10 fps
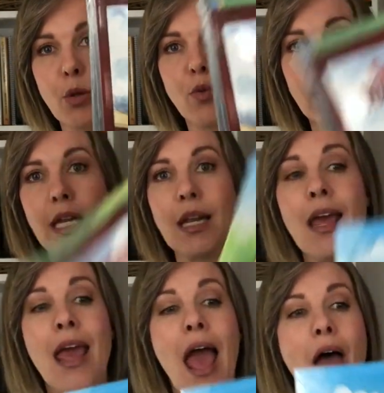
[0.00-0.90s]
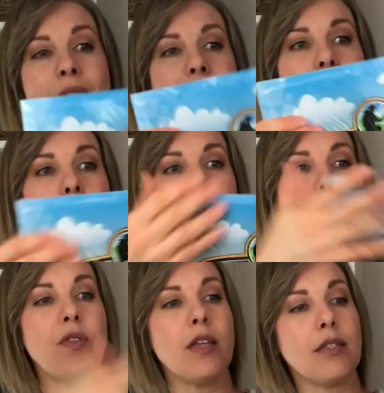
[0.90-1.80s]
be reading, and then it comes
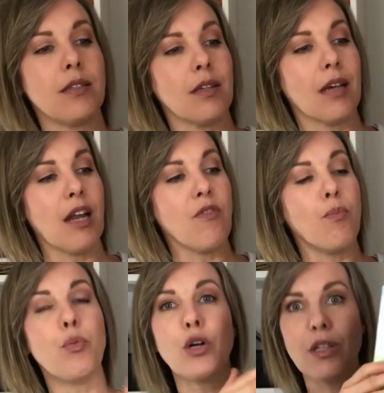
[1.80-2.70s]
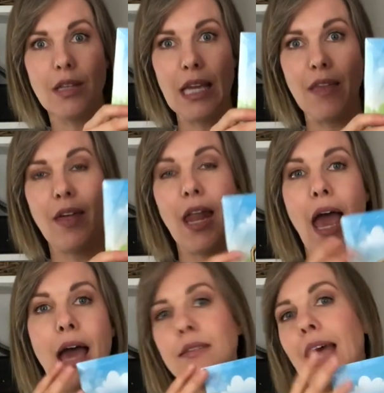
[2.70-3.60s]
with this kind of book link that
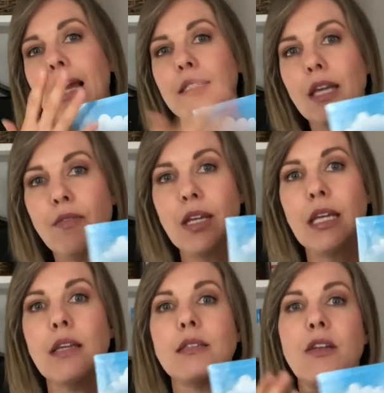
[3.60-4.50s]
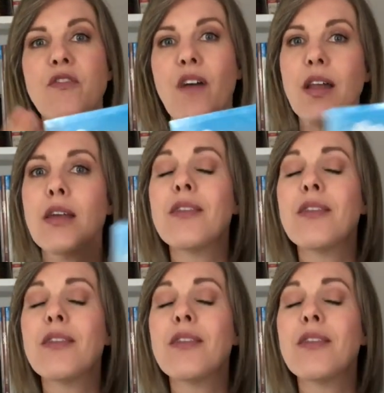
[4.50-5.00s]
has activities and fun